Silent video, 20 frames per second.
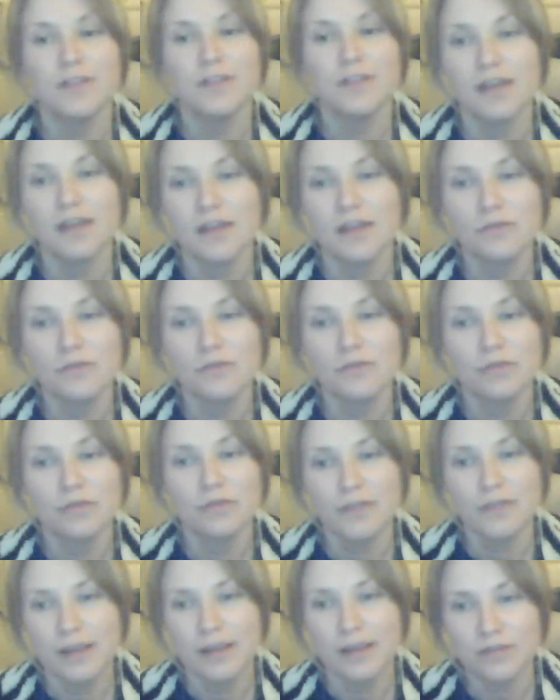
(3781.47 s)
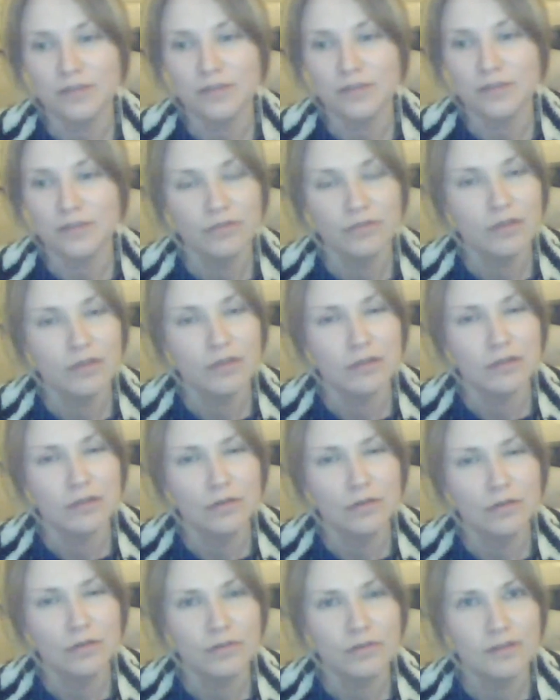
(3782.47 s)
I know I've kept you here really long
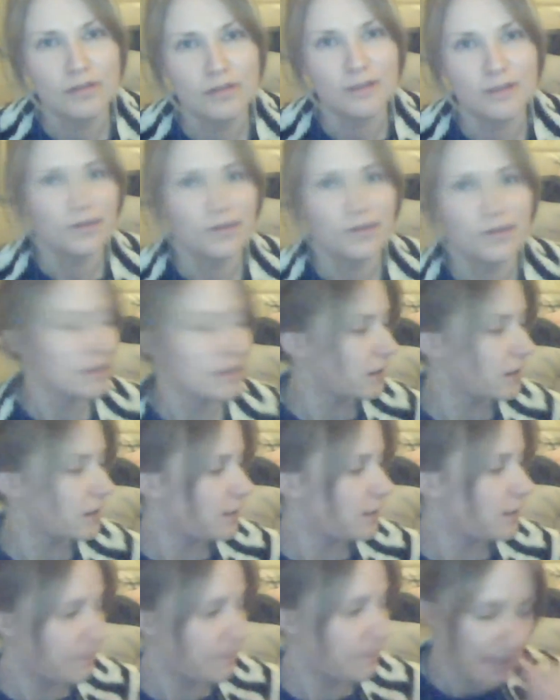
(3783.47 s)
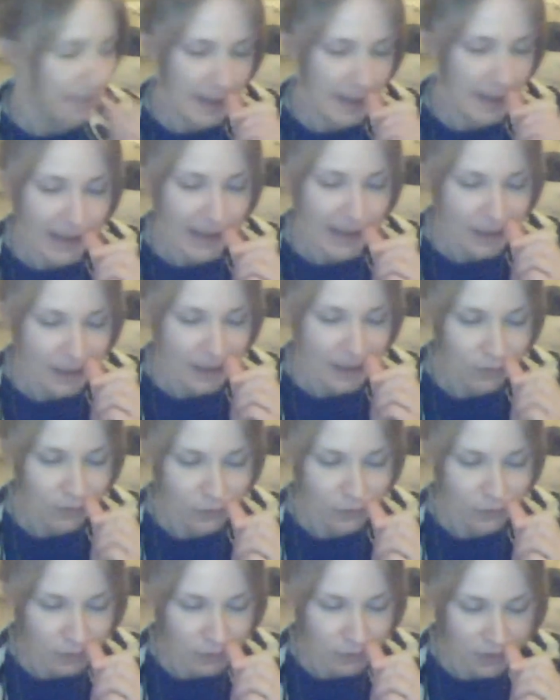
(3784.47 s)
this evening, and I hope
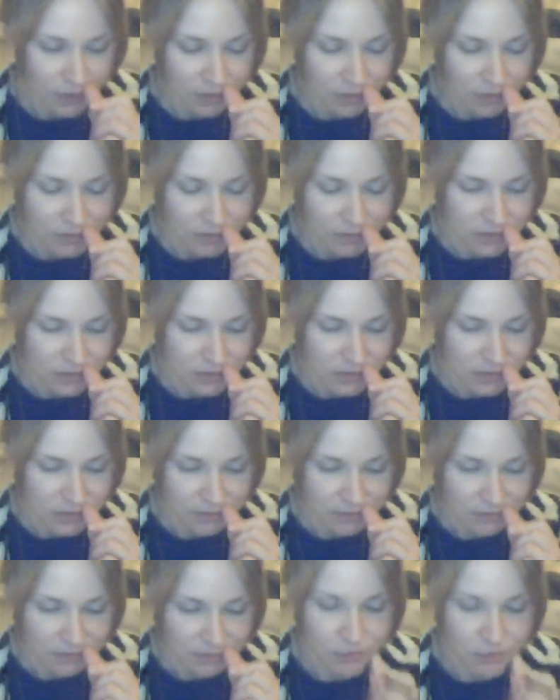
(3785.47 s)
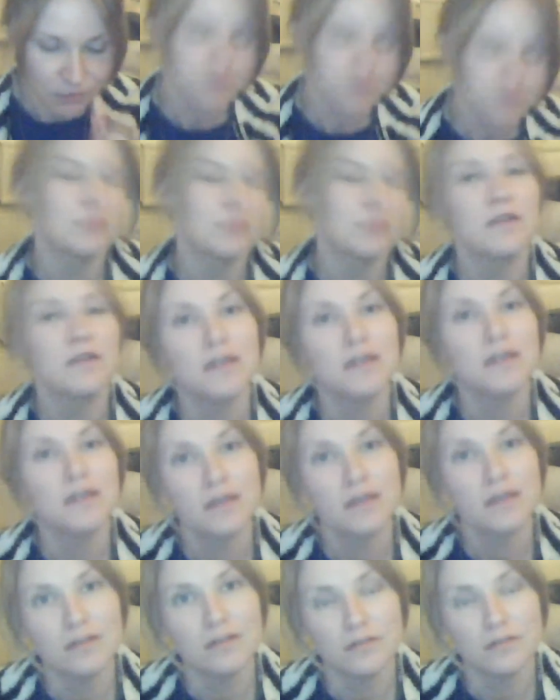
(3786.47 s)
that that was possibly a nice
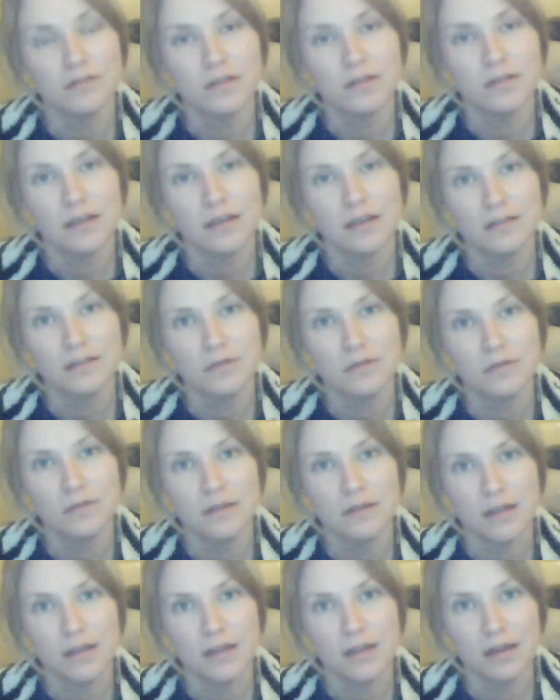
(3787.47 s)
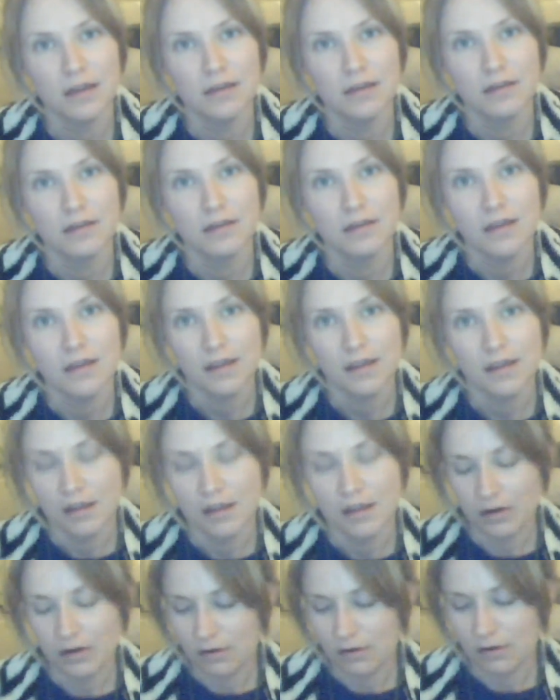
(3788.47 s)
and relaxing way to end
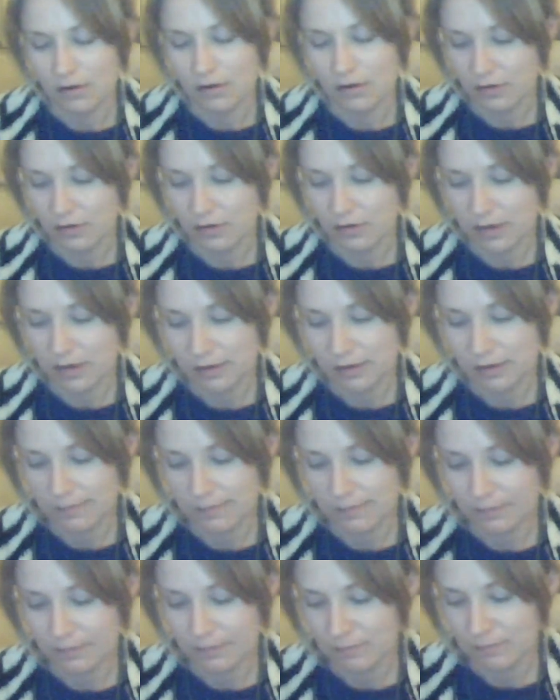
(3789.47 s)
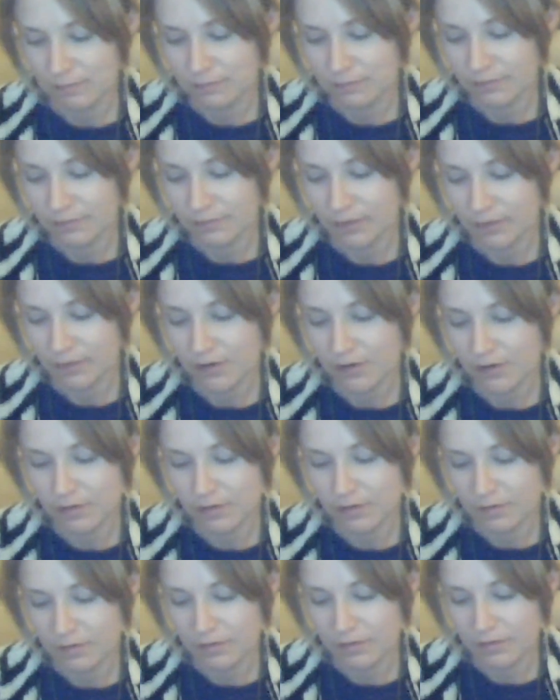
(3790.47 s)
our our
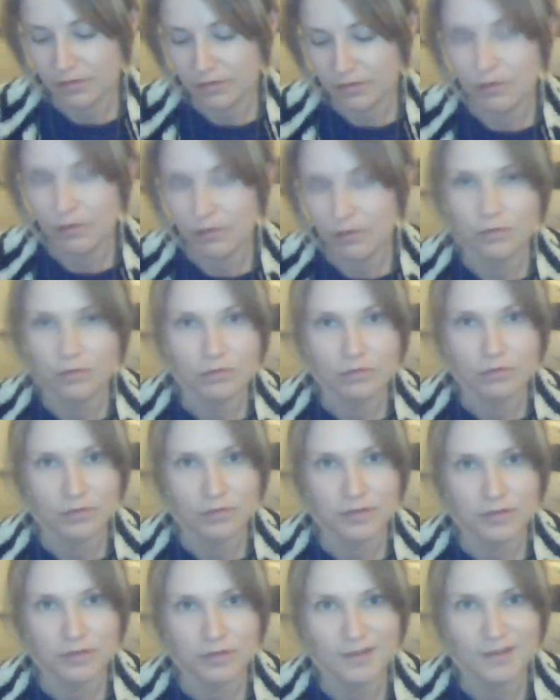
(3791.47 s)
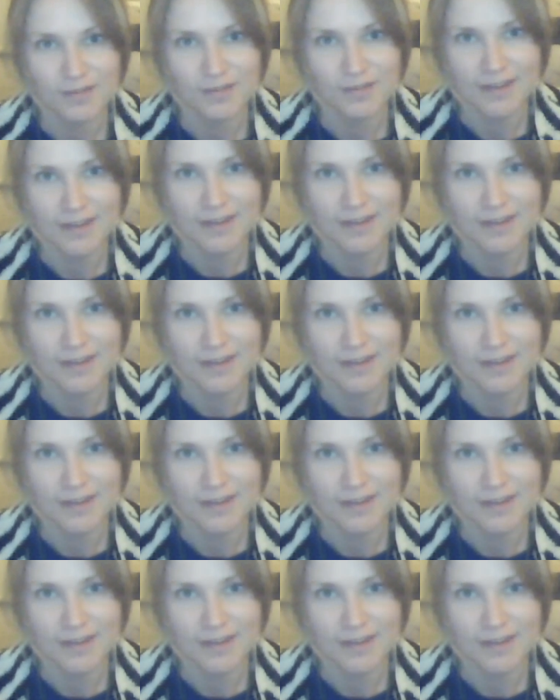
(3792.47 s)
call this evening.